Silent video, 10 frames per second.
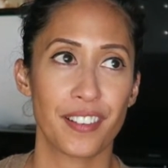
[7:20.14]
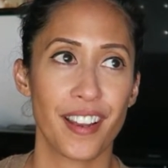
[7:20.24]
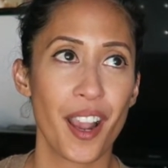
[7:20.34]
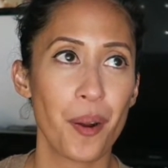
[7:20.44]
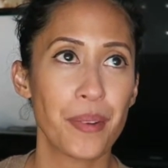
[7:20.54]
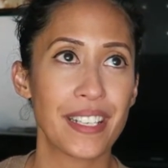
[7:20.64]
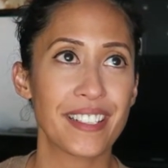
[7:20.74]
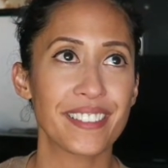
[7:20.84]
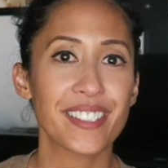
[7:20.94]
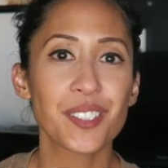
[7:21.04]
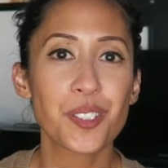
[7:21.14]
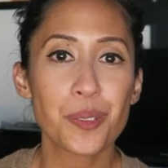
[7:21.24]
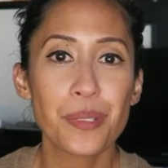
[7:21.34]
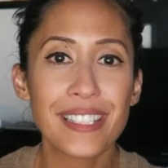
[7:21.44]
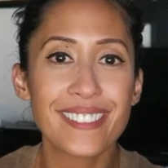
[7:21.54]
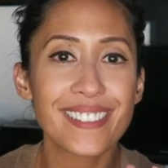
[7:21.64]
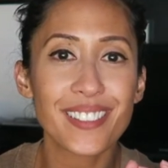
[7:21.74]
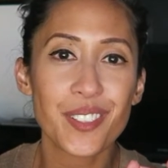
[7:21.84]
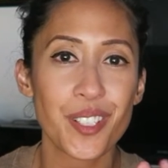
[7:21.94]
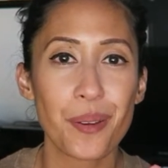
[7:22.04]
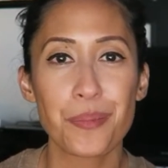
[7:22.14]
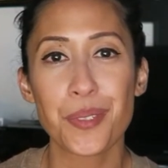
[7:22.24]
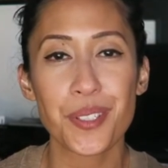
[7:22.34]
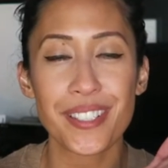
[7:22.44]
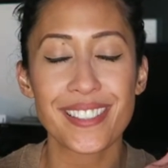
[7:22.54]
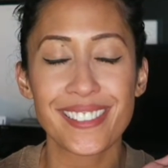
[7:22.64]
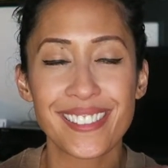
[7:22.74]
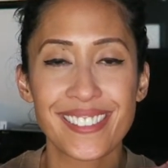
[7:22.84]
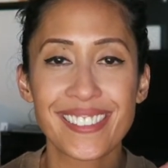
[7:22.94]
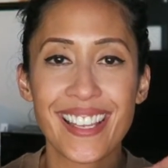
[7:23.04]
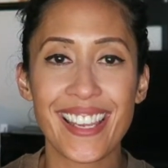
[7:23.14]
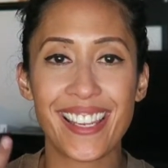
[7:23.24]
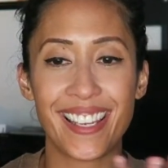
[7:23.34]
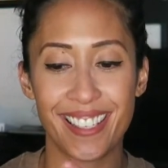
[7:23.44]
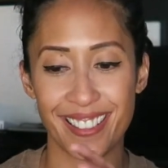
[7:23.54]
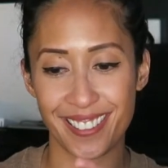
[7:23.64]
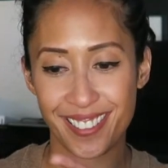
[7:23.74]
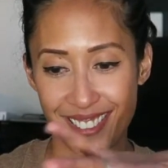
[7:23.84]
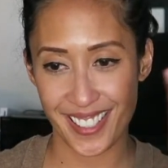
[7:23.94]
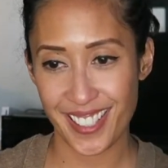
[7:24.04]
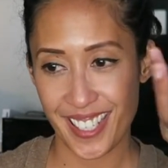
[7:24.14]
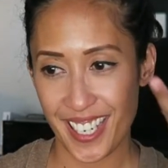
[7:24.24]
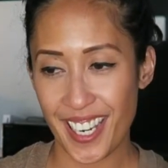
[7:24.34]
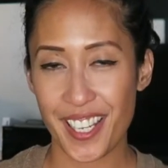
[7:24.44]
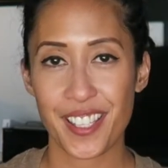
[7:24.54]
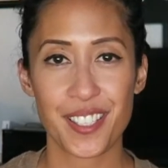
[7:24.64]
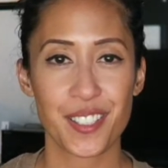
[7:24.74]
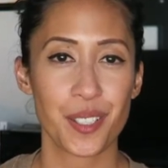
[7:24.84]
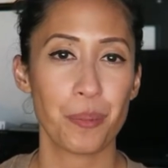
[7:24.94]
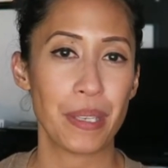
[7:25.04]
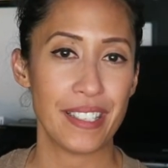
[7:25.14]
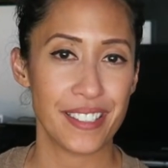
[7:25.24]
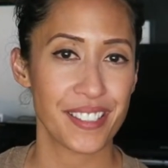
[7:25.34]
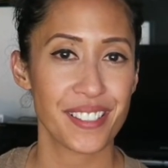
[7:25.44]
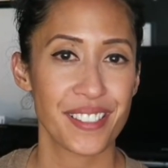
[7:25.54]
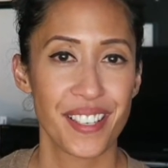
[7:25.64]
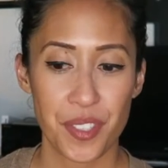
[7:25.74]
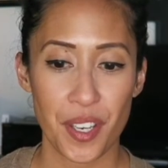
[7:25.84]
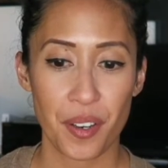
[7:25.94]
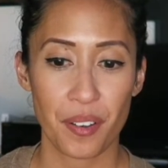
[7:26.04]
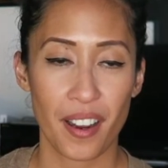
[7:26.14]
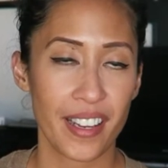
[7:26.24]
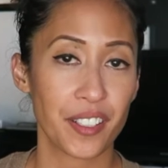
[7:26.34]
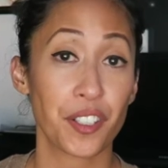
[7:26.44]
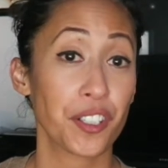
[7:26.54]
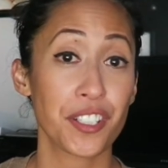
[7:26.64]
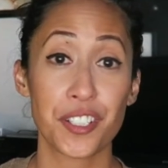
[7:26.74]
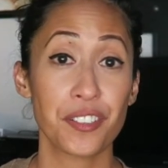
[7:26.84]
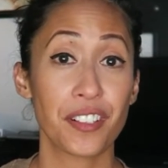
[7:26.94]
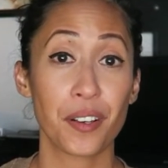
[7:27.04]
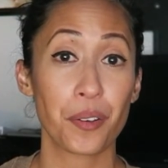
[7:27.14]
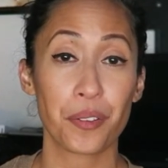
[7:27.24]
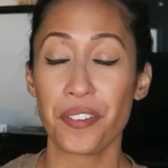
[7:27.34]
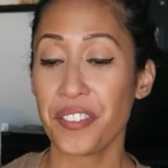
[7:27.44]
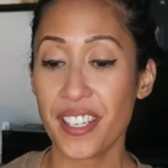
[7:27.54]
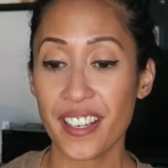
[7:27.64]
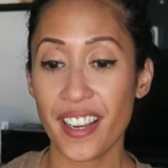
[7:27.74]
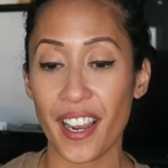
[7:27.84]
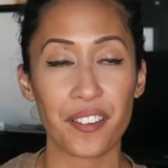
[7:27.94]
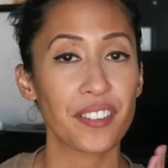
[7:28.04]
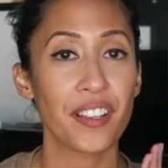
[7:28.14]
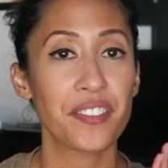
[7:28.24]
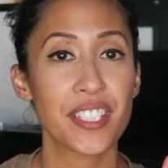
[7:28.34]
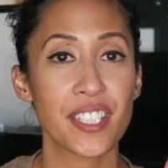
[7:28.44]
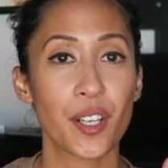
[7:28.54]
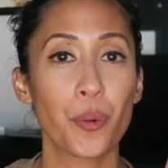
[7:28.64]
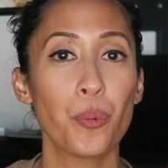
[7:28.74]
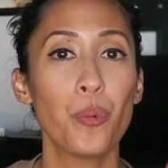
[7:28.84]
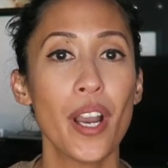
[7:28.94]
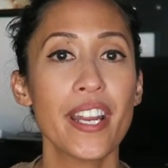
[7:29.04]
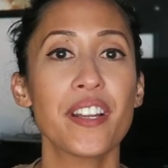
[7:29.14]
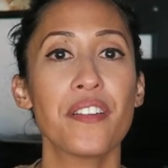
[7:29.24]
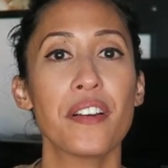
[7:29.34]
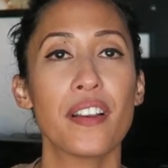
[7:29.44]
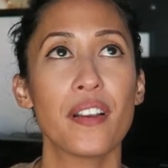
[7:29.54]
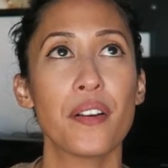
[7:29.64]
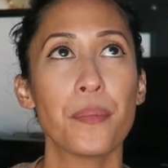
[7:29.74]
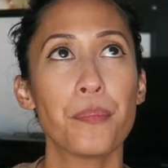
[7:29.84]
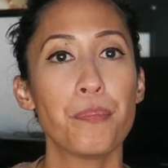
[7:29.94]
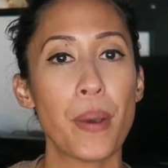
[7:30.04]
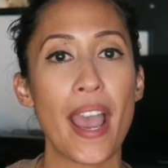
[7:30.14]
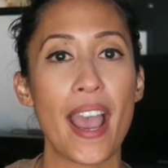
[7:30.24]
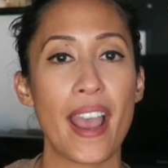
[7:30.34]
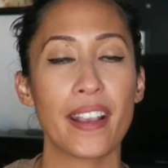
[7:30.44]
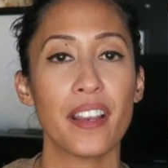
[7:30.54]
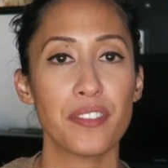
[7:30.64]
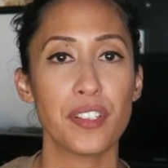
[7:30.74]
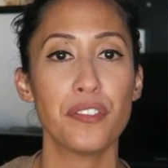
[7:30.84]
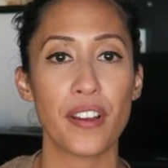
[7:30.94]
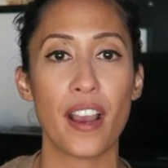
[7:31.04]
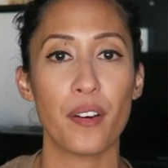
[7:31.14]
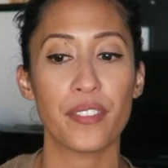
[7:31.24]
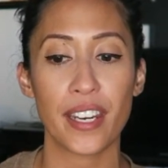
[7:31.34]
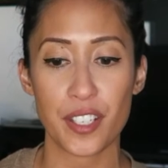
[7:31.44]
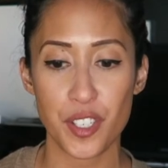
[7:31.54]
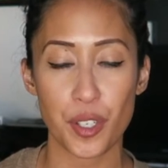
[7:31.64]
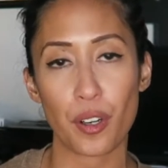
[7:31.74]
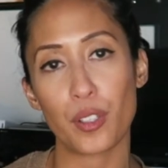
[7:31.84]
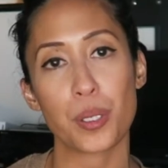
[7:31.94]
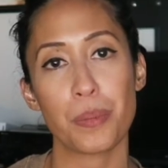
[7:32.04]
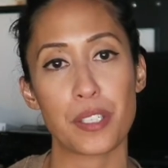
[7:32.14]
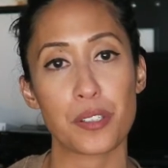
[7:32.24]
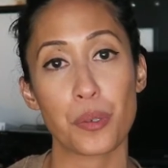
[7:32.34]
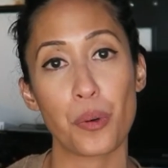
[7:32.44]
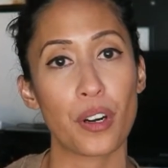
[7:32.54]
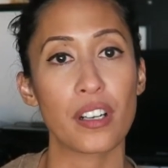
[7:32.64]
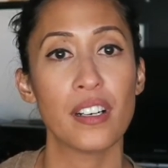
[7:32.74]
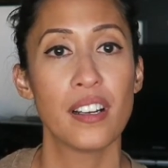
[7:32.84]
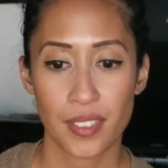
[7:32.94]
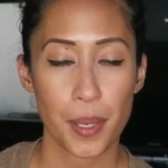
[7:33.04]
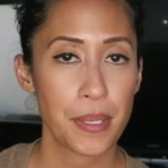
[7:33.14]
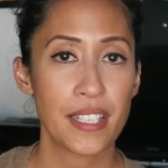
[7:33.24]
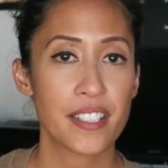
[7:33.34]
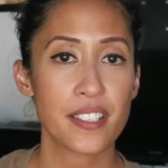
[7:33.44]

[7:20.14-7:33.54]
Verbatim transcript: how many little sweet little gems are just laying in these little bins. So I encourage you to go thrifting. I would love to hear, what bag have you found that is your ultimate score? I mean, it